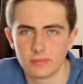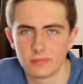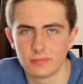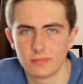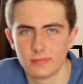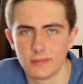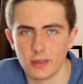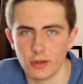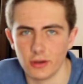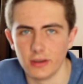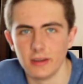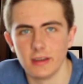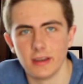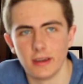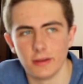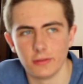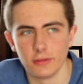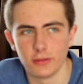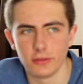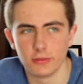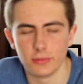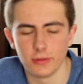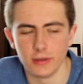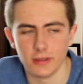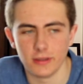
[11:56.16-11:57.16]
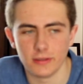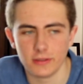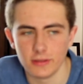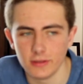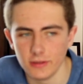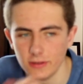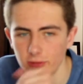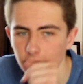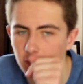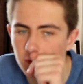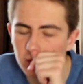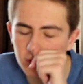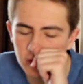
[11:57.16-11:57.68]
Got it down to
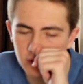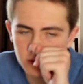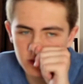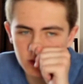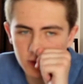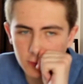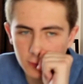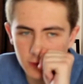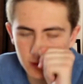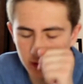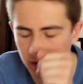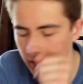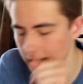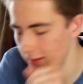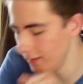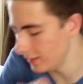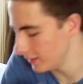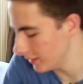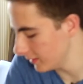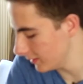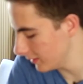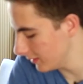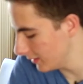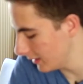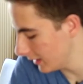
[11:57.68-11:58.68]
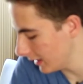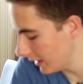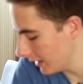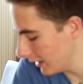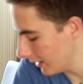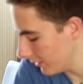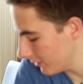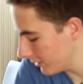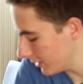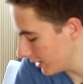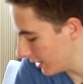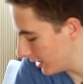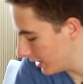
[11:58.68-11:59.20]
22. Decent. I'll
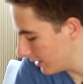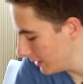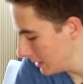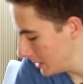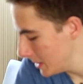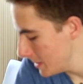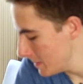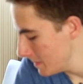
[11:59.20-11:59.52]
have that.